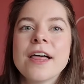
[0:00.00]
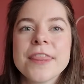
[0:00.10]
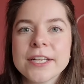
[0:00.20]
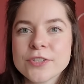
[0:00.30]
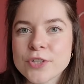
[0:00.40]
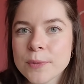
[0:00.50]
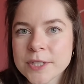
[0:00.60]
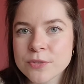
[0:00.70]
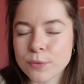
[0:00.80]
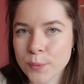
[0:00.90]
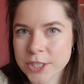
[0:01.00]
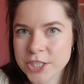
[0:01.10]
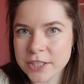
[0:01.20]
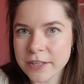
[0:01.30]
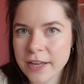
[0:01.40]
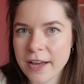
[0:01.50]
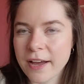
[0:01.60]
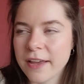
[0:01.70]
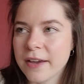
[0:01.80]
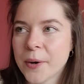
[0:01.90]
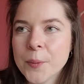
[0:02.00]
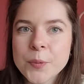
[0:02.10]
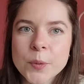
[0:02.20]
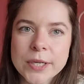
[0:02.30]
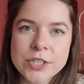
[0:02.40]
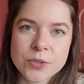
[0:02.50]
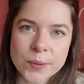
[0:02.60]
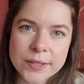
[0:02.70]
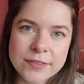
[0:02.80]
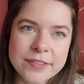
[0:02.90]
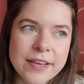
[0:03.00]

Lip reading: Thank you so much for watching. I hope you enjoyed.